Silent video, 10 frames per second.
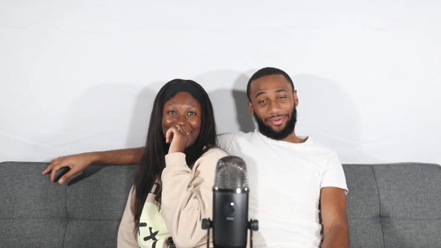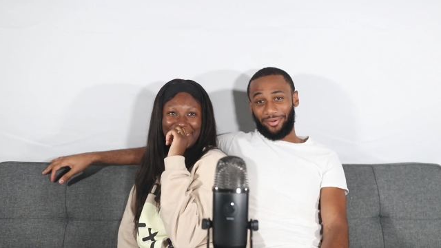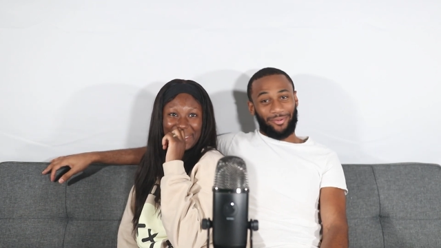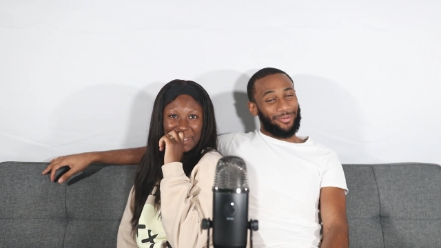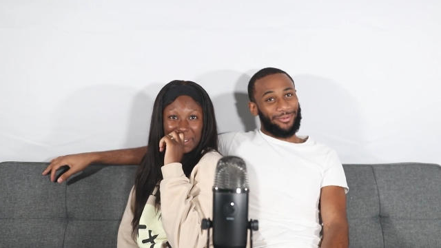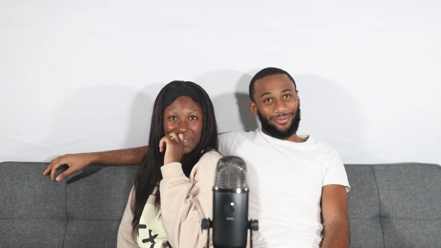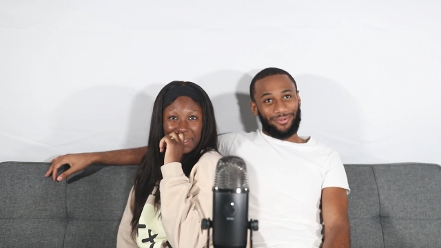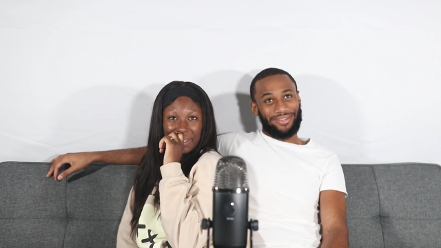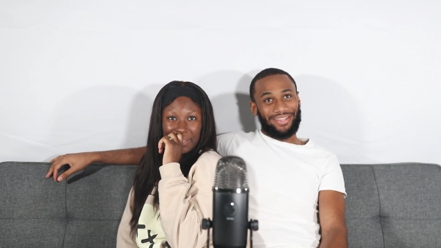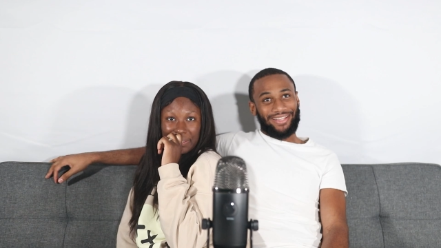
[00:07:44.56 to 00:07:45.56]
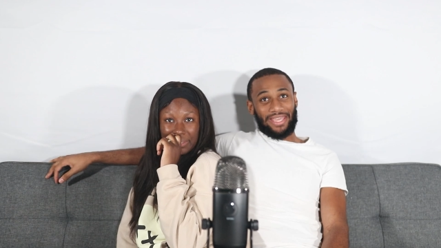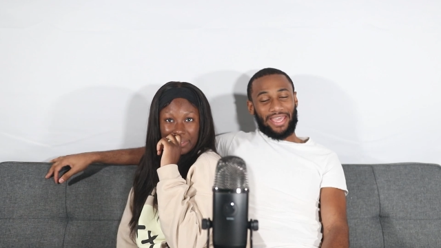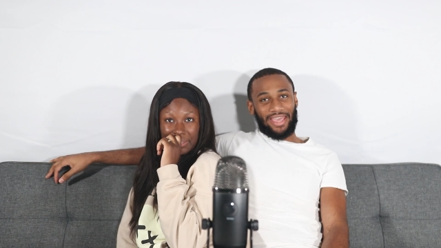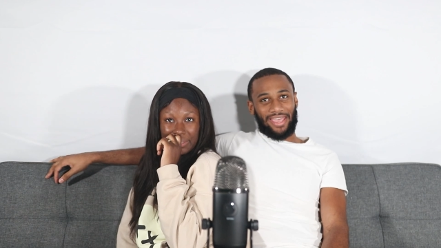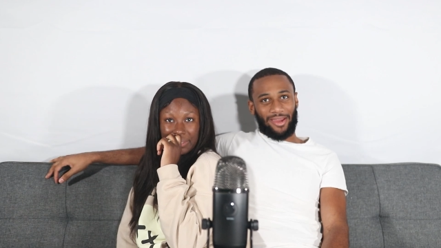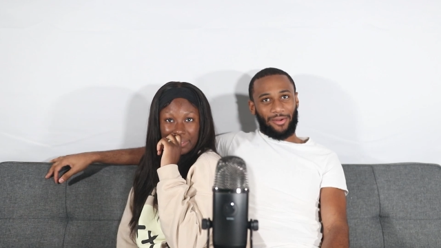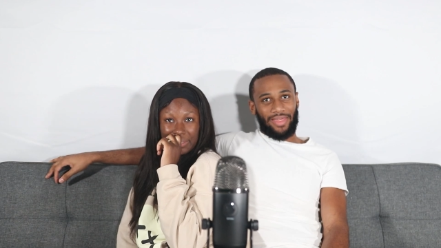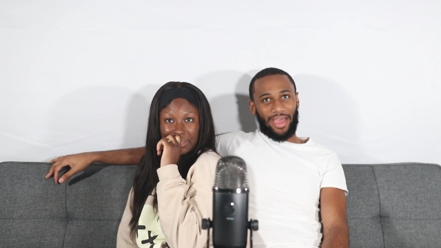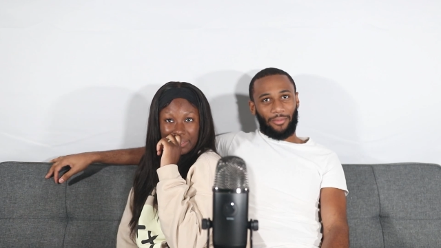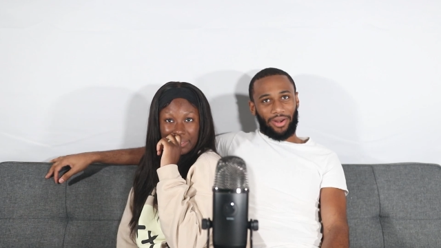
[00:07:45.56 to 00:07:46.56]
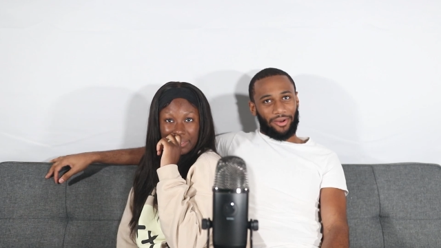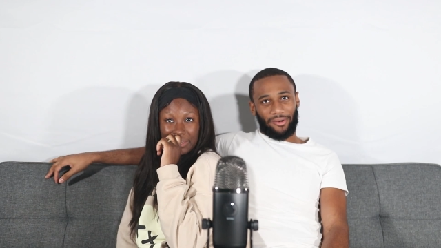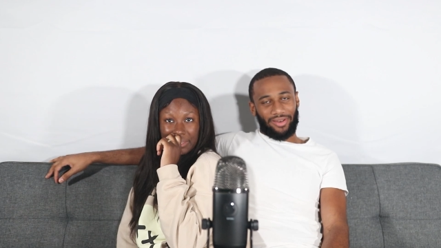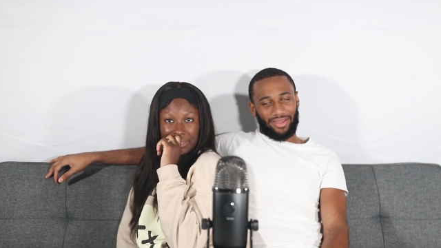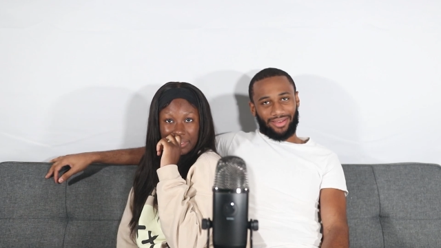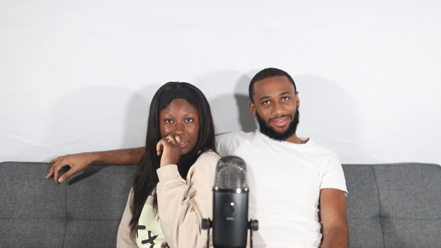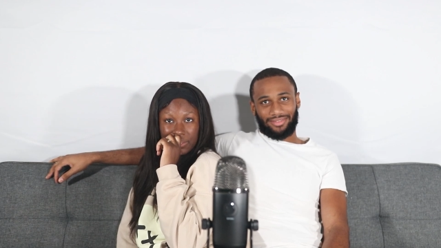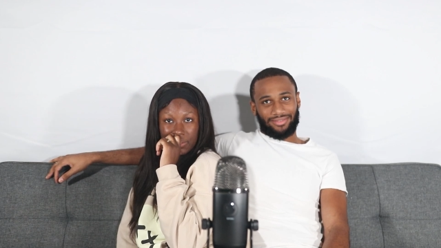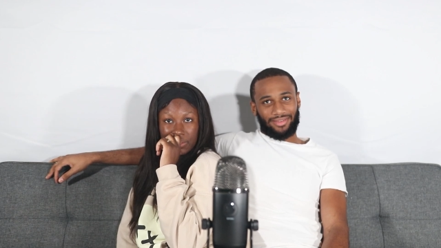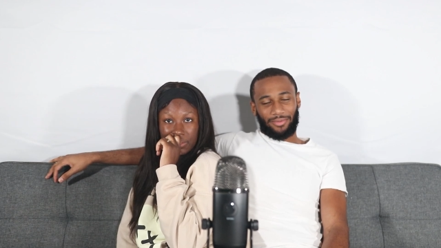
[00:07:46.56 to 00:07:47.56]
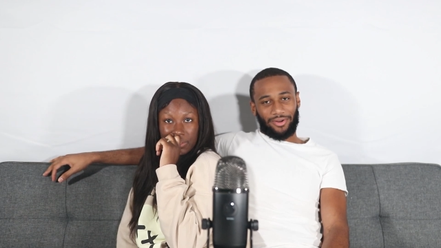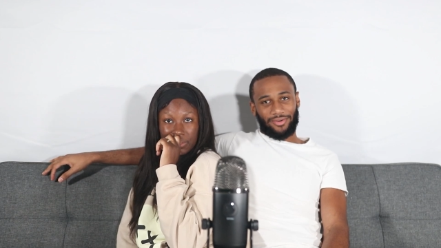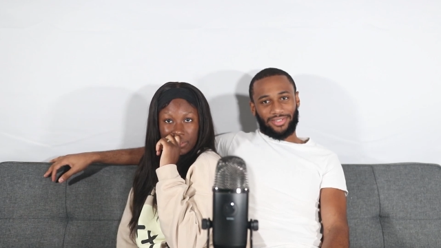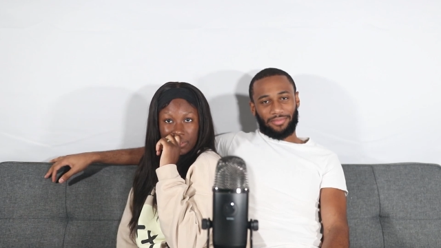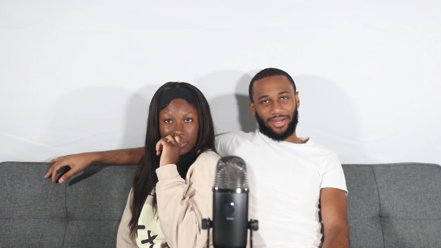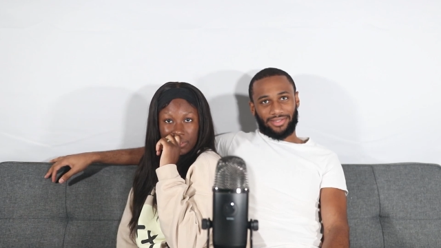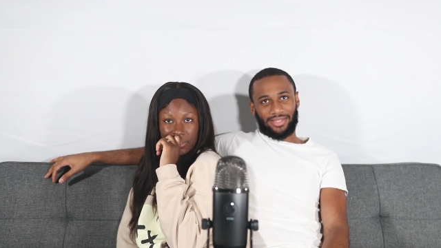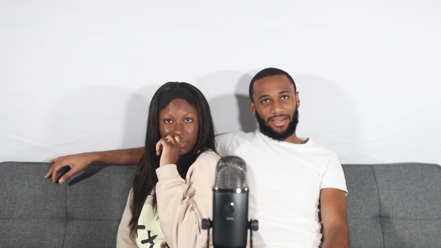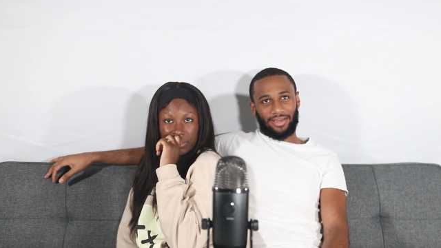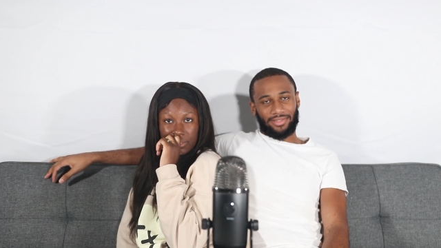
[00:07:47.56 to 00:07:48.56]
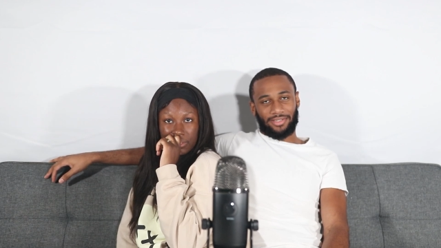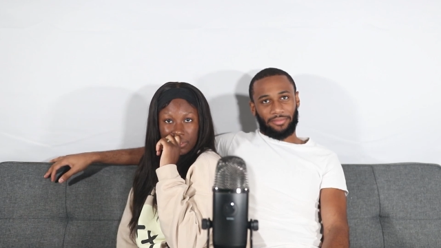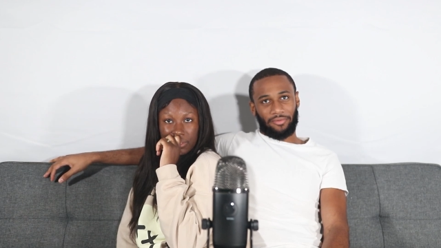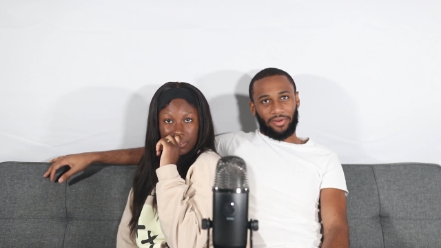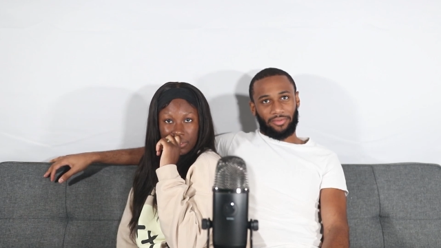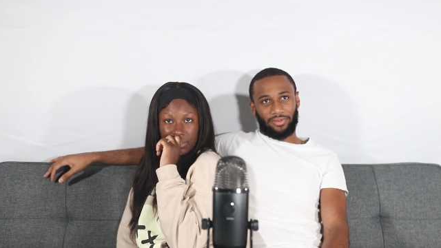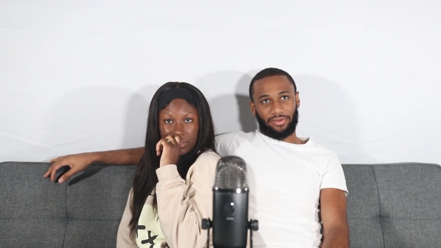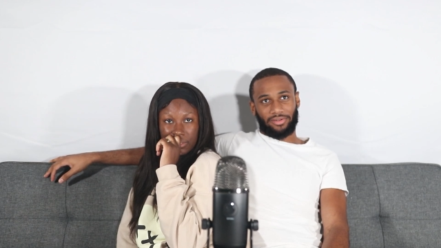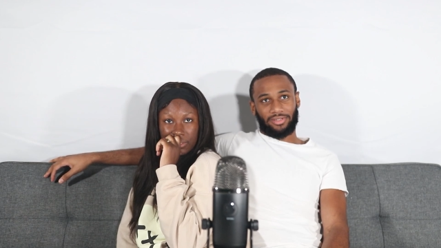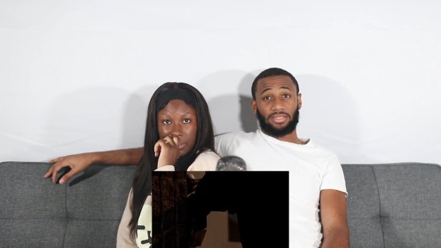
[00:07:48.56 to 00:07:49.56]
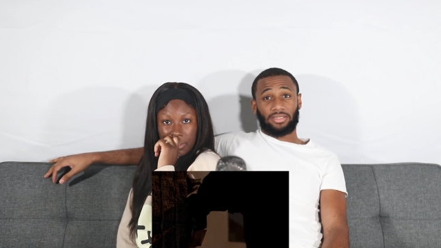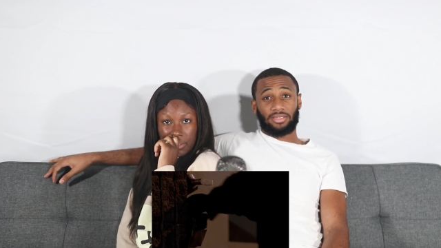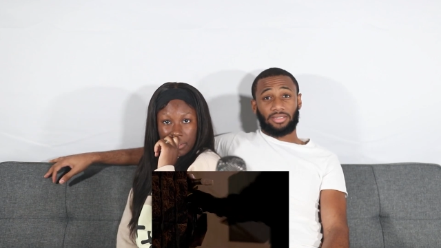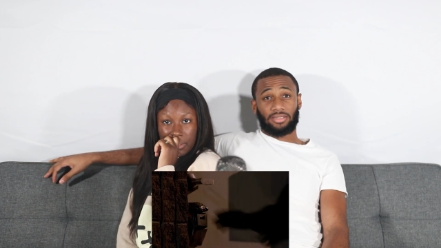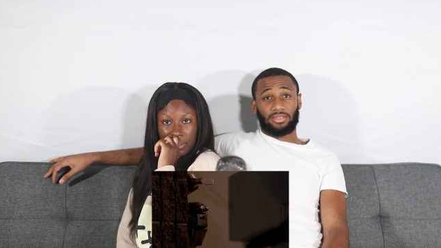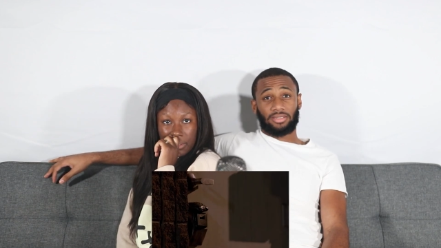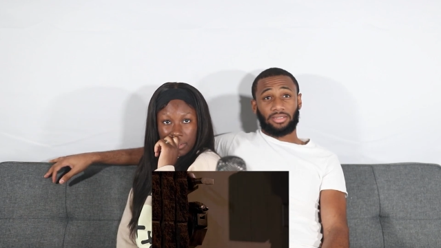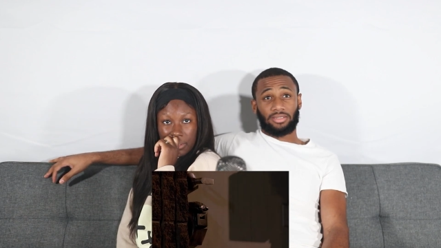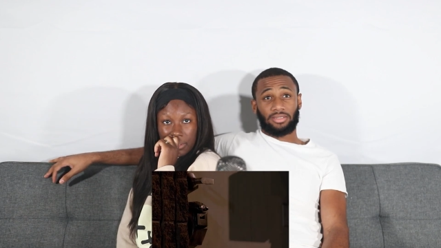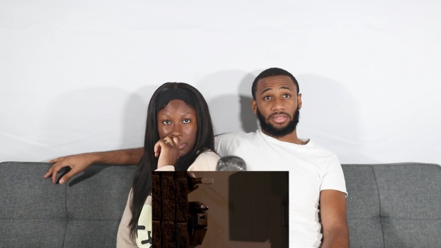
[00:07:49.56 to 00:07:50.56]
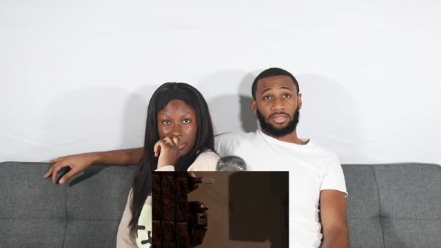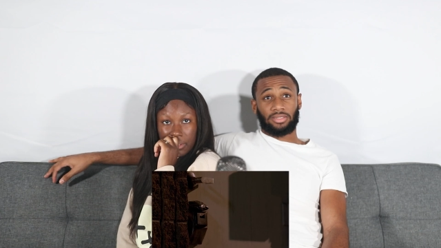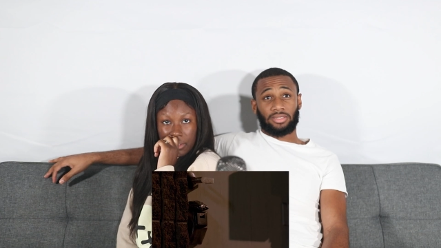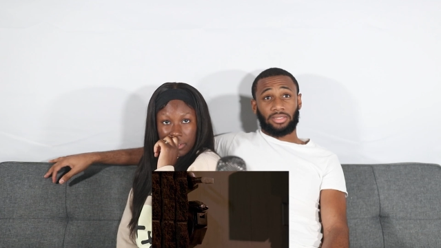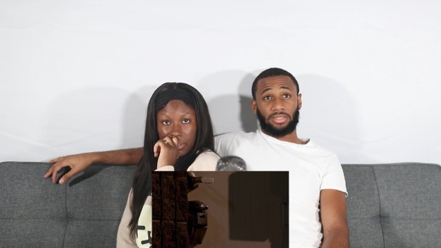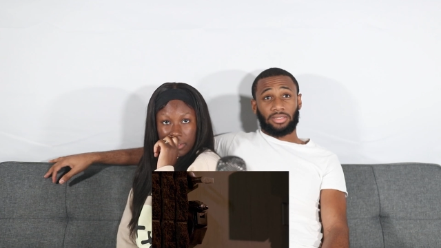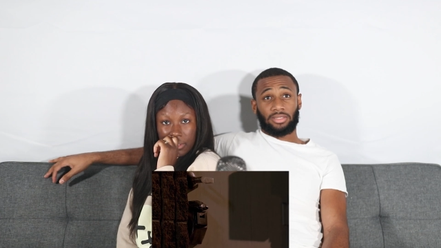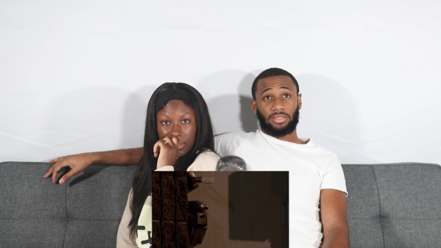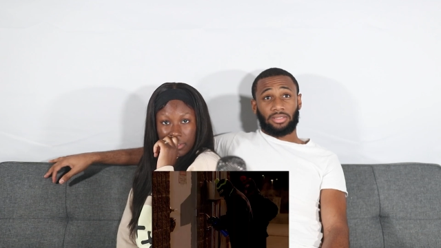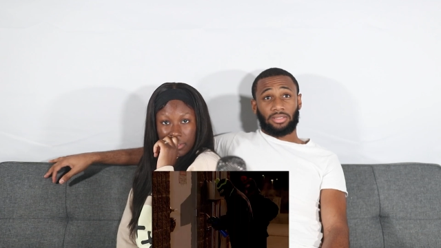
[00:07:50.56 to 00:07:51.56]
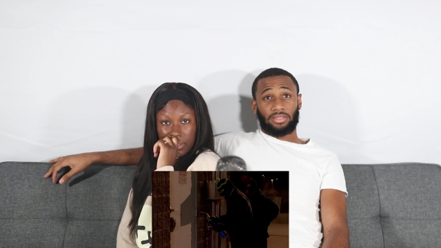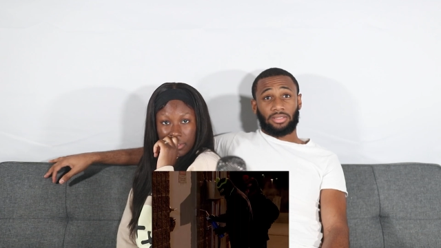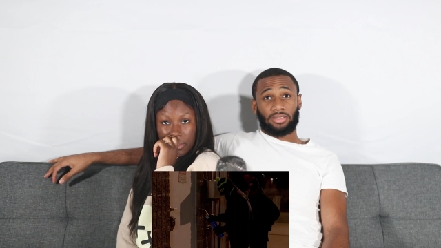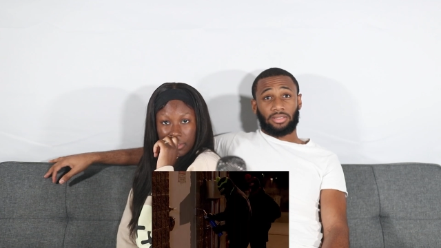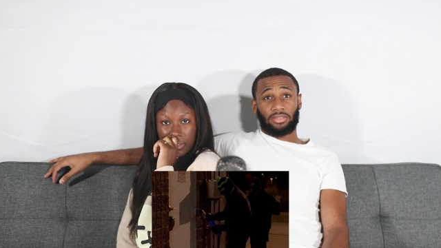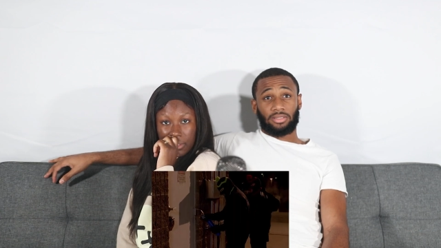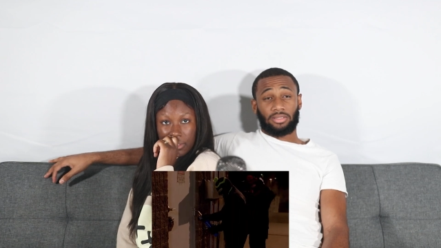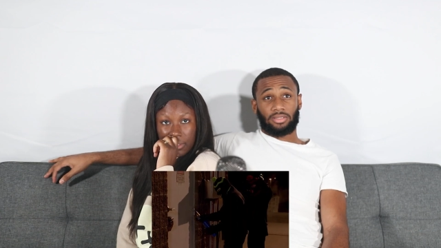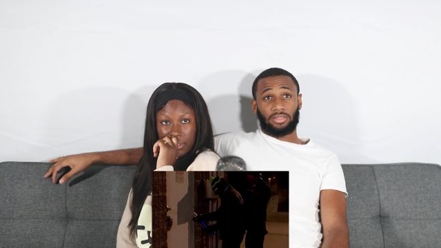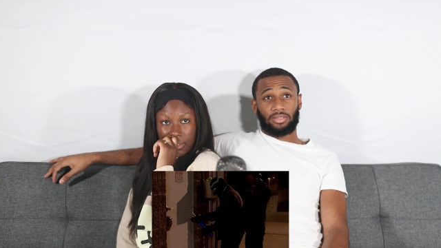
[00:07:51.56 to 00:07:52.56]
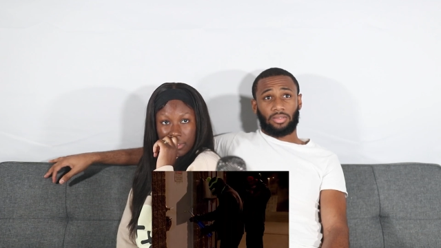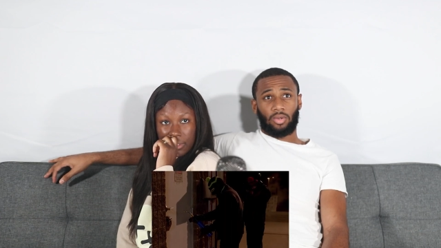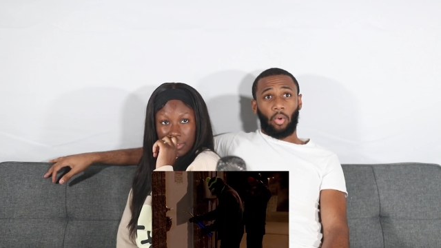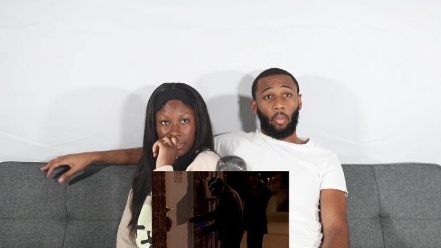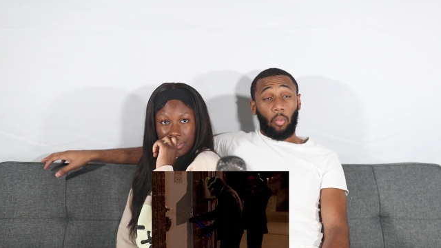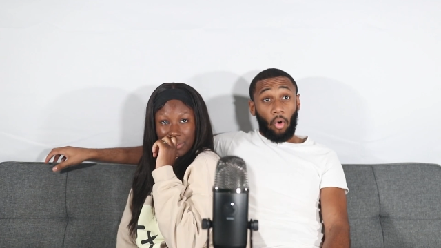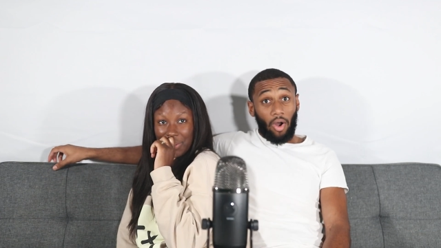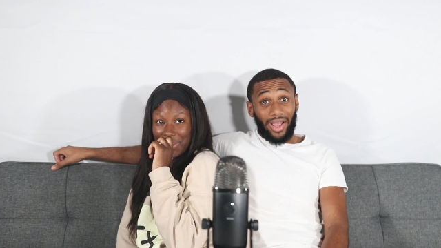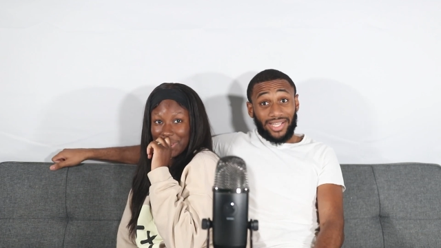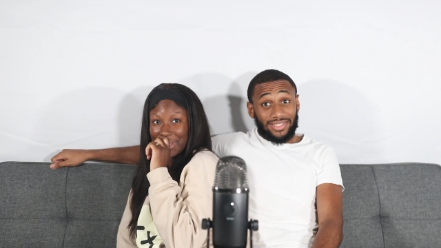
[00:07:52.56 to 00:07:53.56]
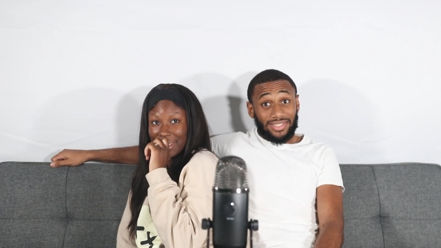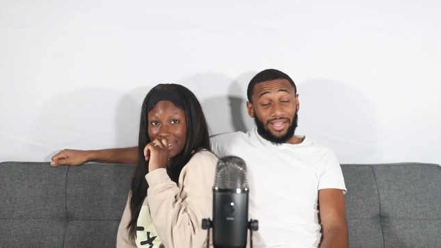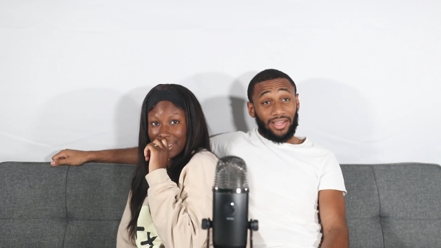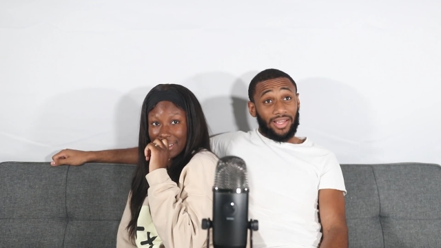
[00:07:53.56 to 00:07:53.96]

Speaker 1: no. you can't hear that. I would have heard that. I would have heard somebody tying something around there. Is this gonna be loud? We'll find out in about ten seconds. What?